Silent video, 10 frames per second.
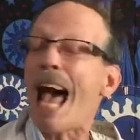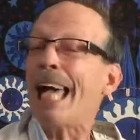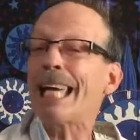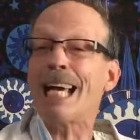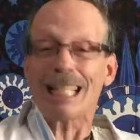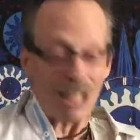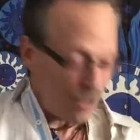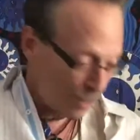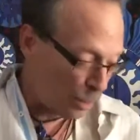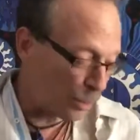I got
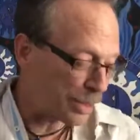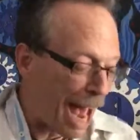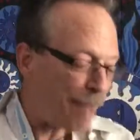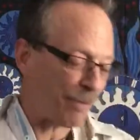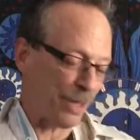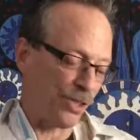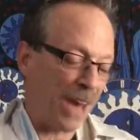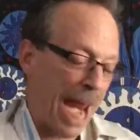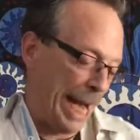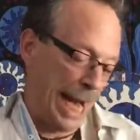no time for
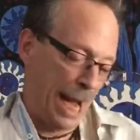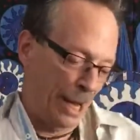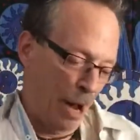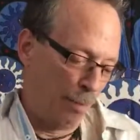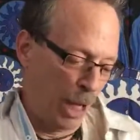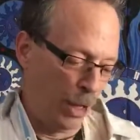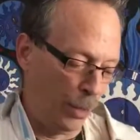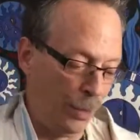singing the blues.